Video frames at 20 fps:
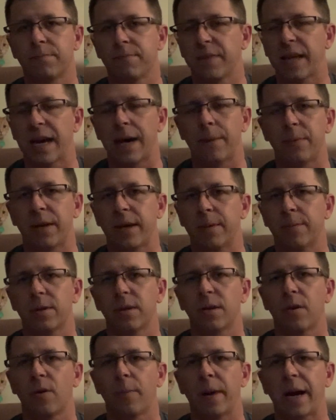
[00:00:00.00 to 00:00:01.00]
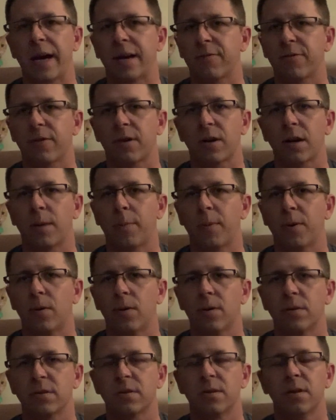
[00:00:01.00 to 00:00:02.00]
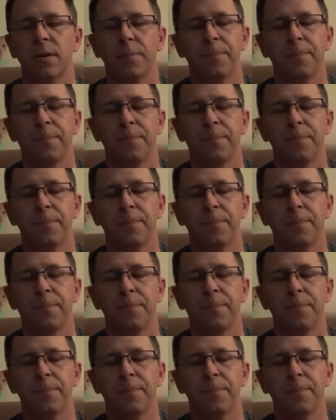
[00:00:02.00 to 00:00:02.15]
not be able to go back for a couple holes.